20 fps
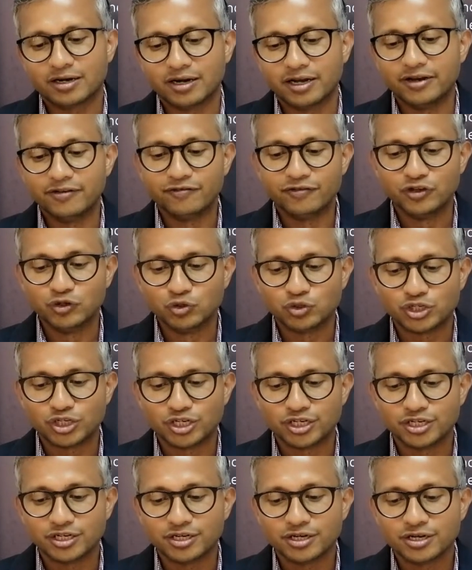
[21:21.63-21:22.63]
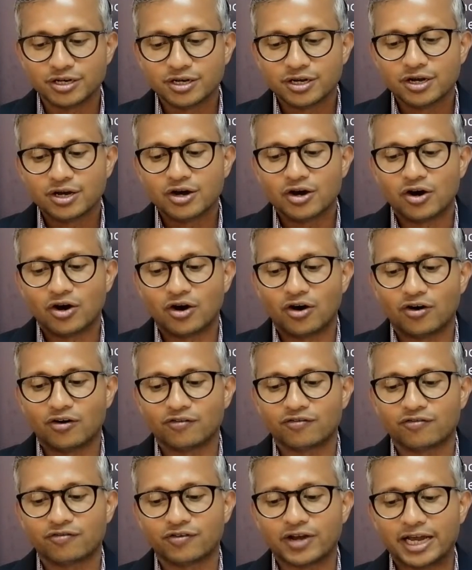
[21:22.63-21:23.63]
infusion
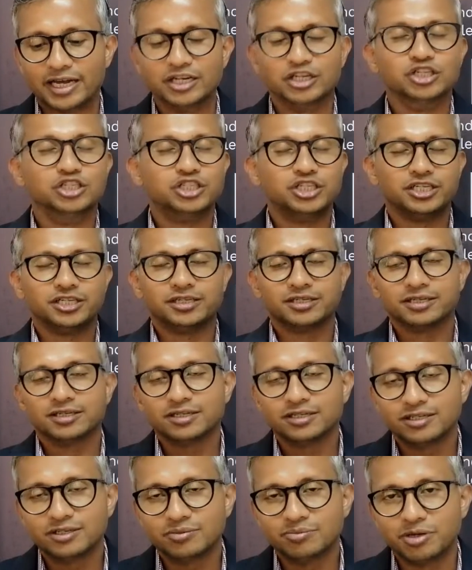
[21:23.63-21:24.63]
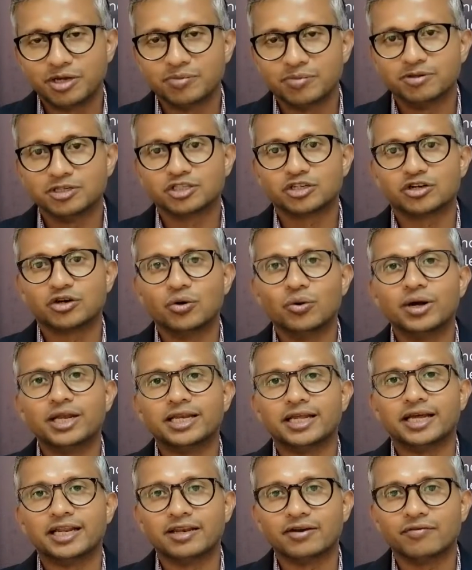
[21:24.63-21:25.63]
of energy to be able to go
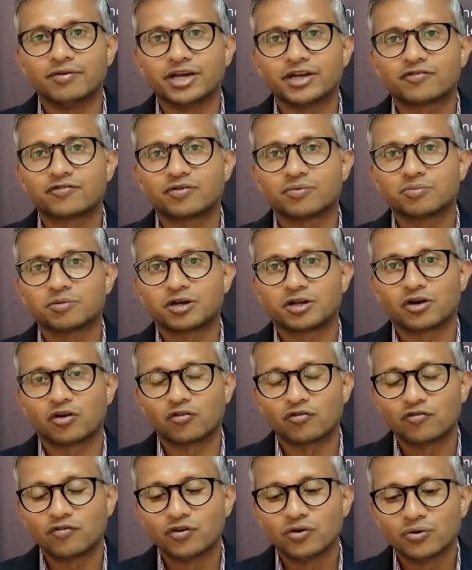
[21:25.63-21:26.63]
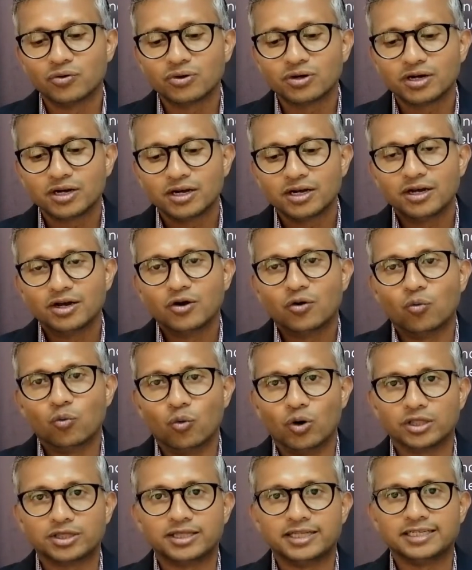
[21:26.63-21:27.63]
and innovate from ground floor
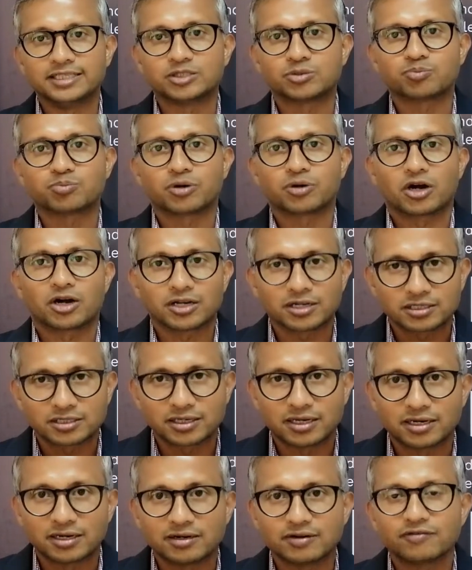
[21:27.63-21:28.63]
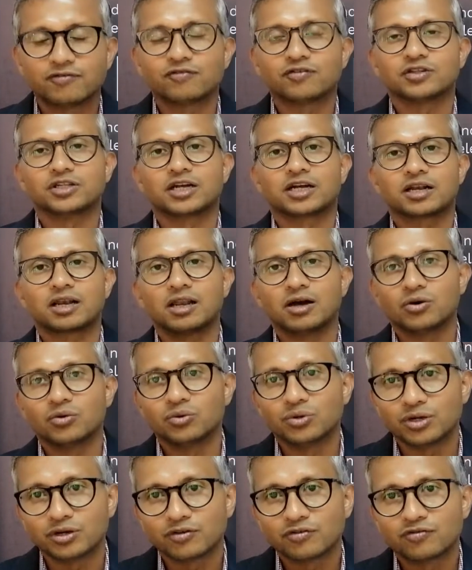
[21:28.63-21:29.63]
what these products are for the
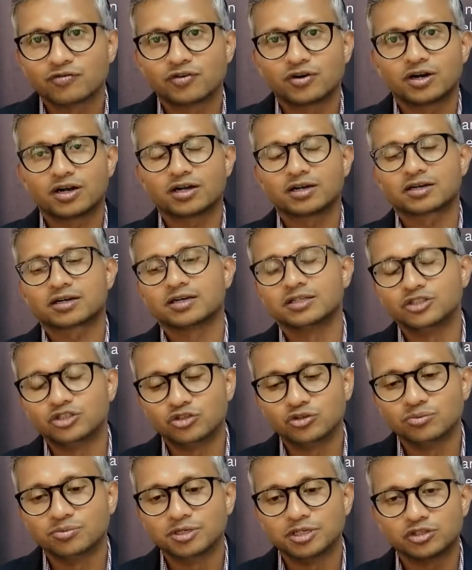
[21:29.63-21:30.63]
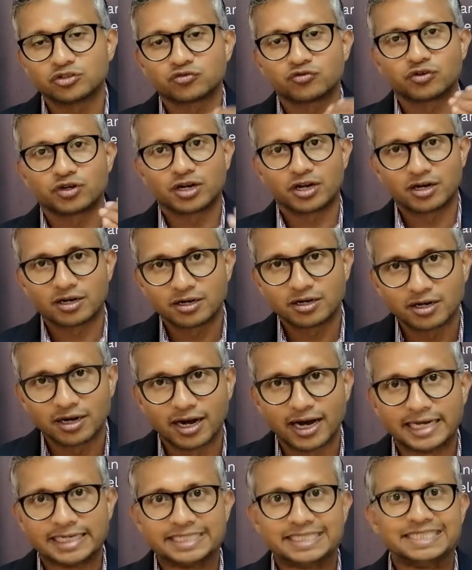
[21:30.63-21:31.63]
cloud, for our consumers, for our
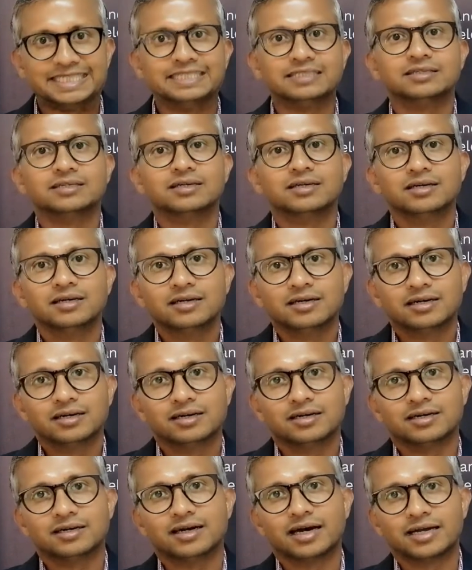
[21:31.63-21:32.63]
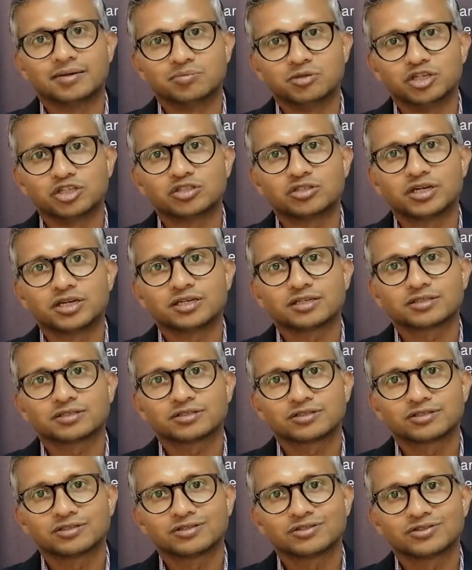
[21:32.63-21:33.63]
IT
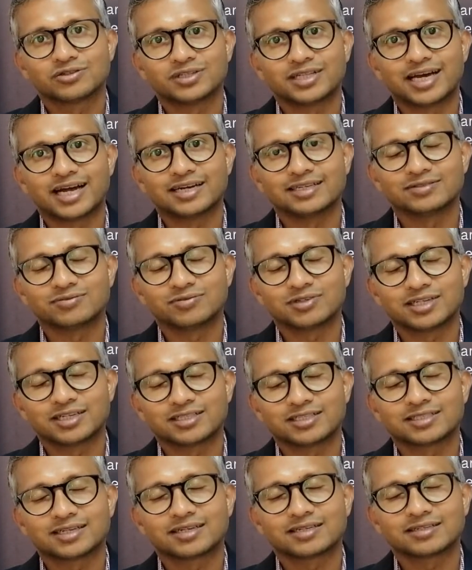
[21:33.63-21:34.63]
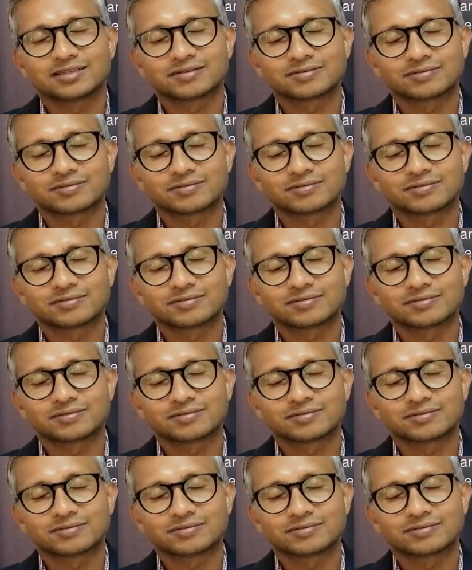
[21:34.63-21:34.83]
administrators. So that is very exciting.